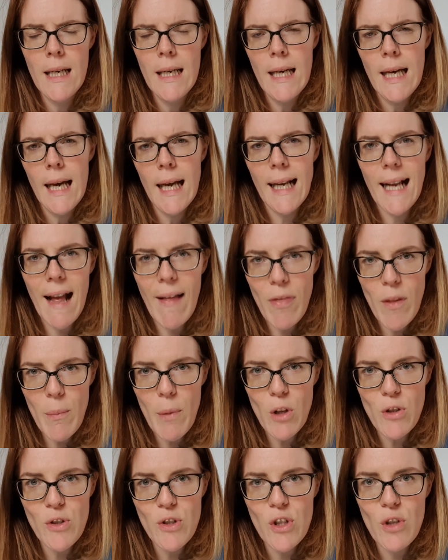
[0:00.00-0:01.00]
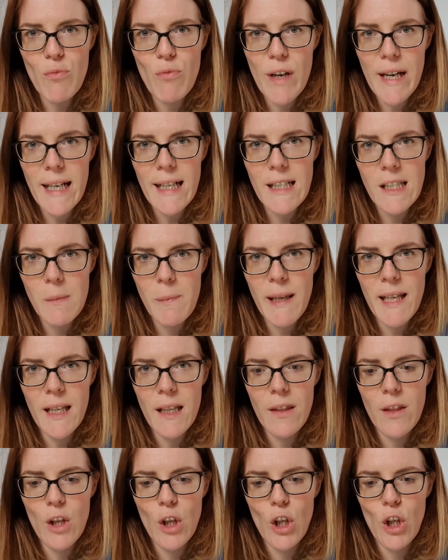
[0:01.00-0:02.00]
"And can the monster really speak
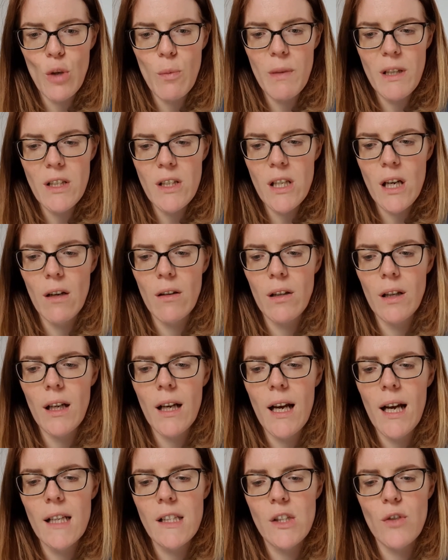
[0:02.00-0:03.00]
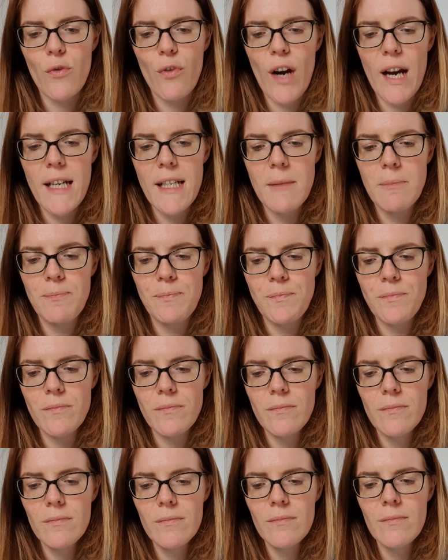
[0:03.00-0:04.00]
the human tongue?" asked Fred,
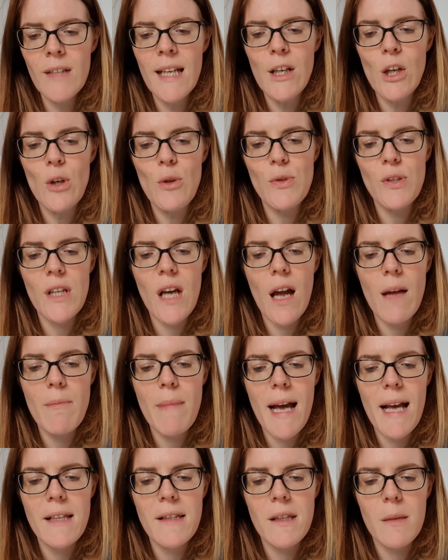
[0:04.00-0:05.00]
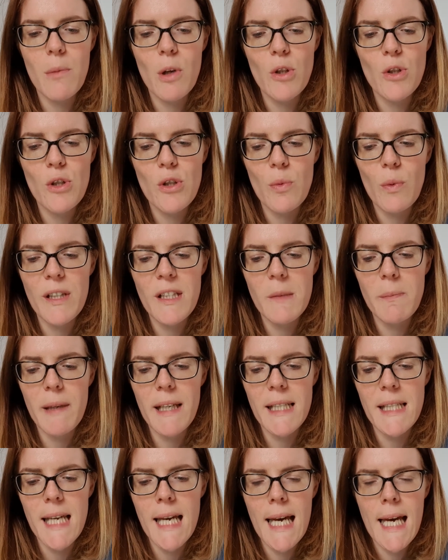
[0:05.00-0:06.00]
in whose nightmares the monster
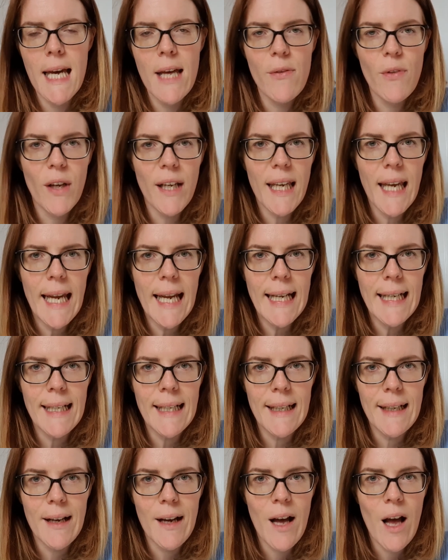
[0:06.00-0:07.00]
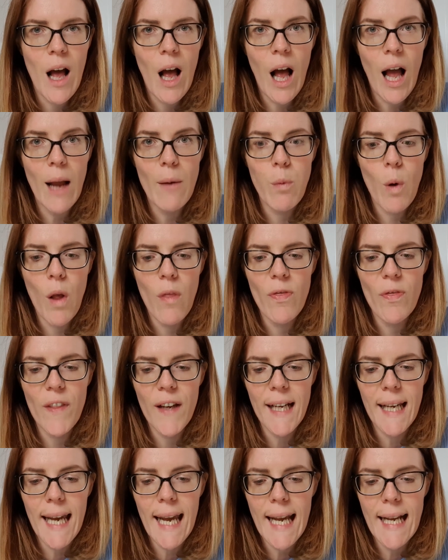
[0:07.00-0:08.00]
whispered, "The king, I want the
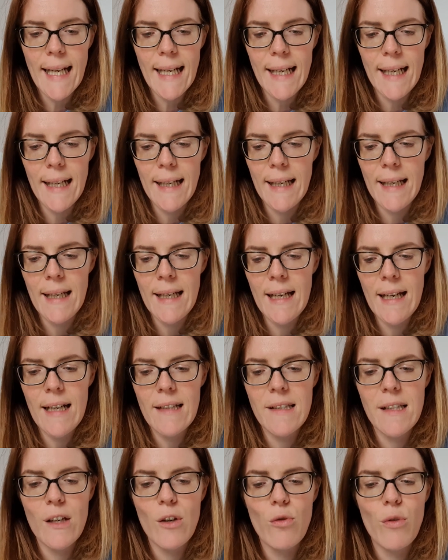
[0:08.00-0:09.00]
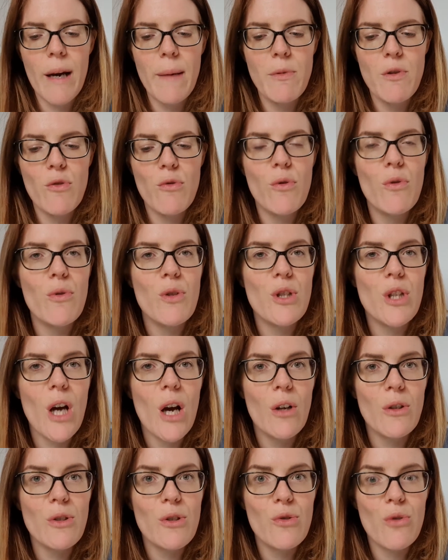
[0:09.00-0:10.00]
king," as it crept through the
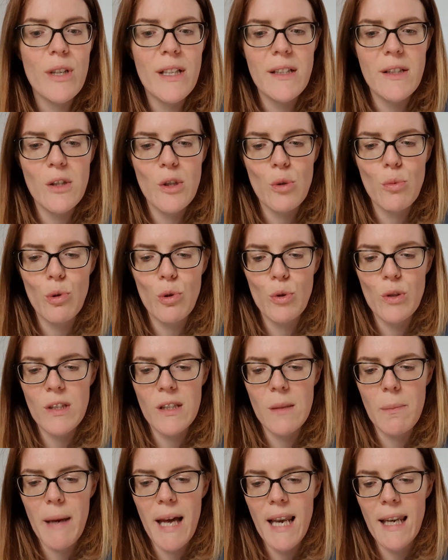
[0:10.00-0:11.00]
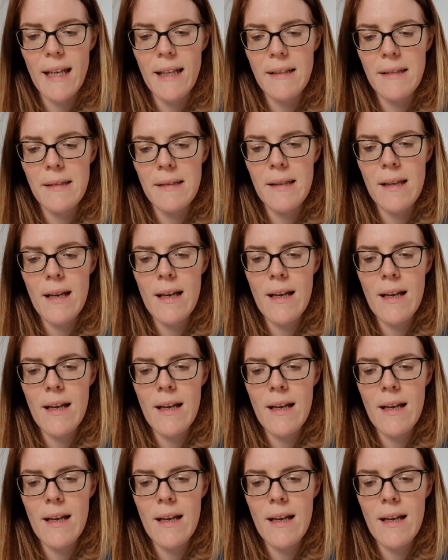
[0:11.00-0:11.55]
dark streets towards the palace.